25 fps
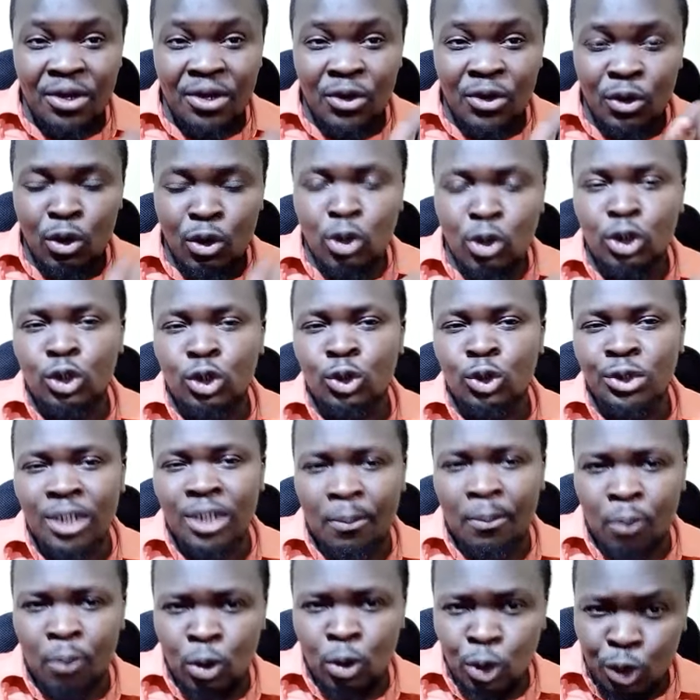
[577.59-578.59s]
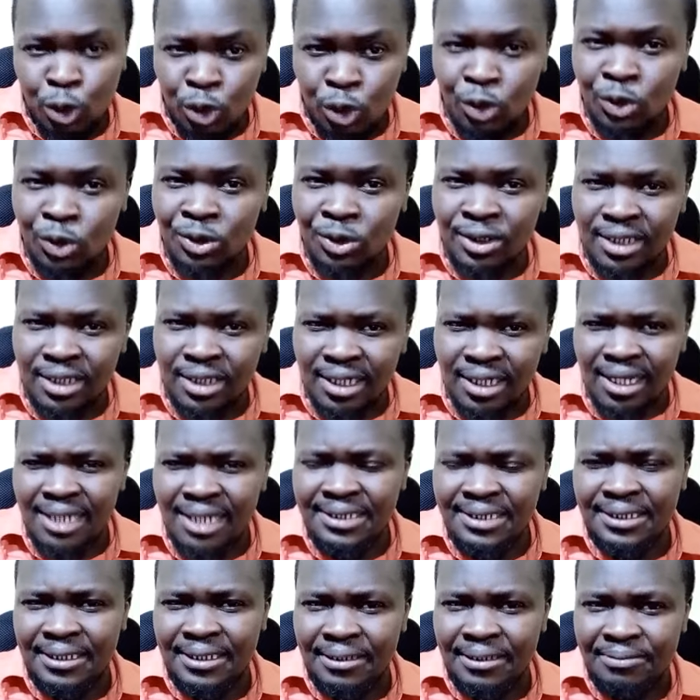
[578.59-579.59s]
not to support Johnson
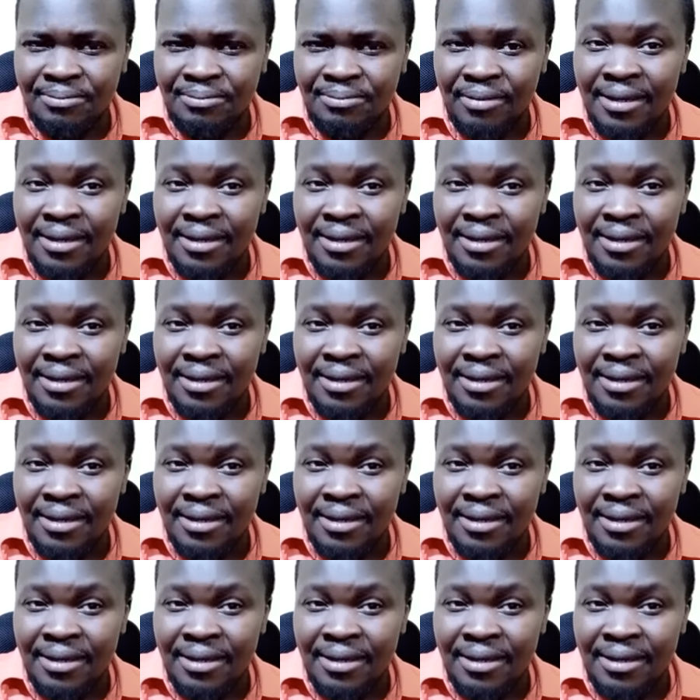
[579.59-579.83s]
Sakaja.